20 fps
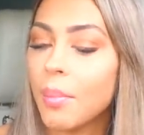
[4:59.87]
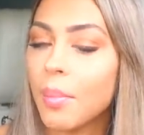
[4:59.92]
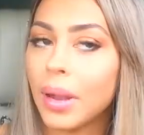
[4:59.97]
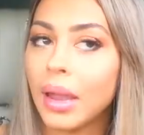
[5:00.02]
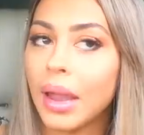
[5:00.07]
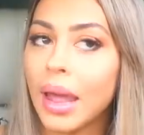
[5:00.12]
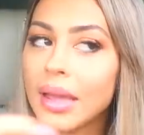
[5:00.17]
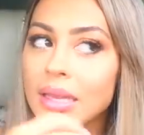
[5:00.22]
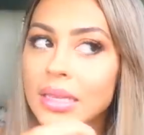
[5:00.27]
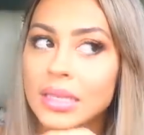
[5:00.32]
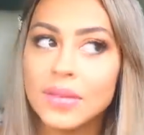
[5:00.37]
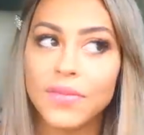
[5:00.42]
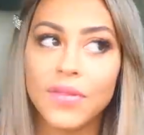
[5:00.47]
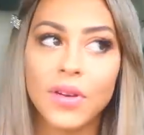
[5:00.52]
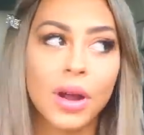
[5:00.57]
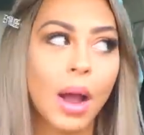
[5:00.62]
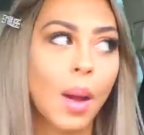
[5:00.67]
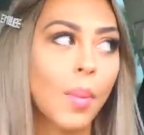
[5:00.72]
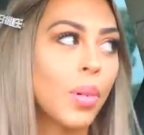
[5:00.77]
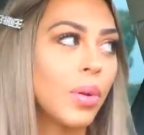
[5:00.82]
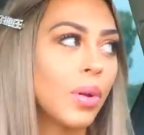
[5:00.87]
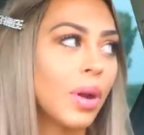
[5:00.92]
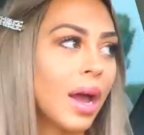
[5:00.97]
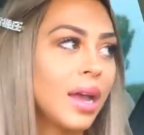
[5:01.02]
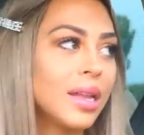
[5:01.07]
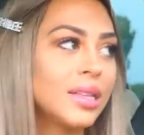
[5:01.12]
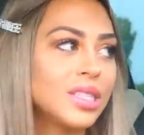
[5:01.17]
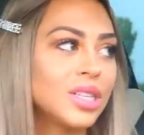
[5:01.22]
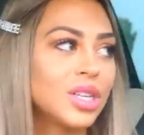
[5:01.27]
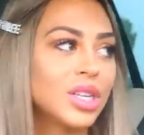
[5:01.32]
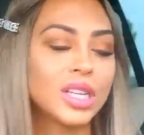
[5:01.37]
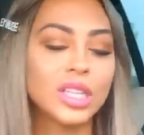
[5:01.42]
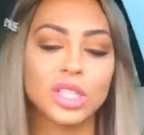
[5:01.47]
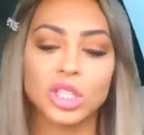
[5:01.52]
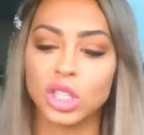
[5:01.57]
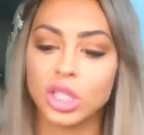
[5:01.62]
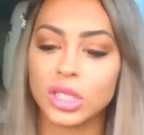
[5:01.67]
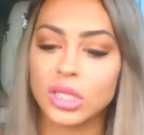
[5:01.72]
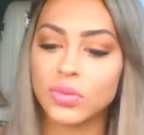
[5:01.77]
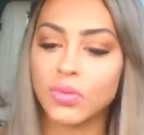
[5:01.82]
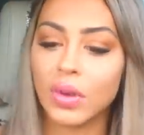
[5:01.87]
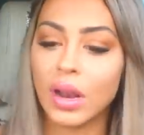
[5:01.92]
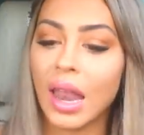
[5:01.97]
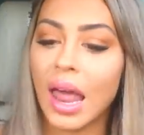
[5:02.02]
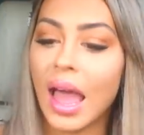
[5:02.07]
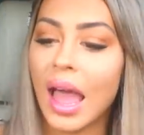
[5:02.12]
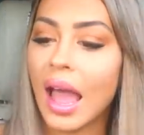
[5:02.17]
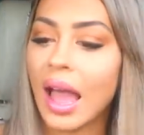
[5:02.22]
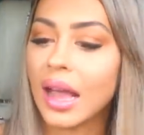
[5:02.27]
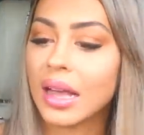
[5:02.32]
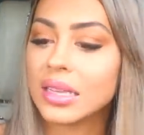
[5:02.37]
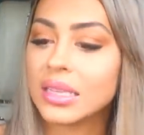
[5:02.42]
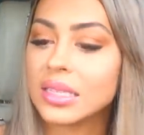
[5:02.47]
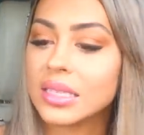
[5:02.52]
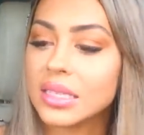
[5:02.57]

place for a couple nights. You can just relax,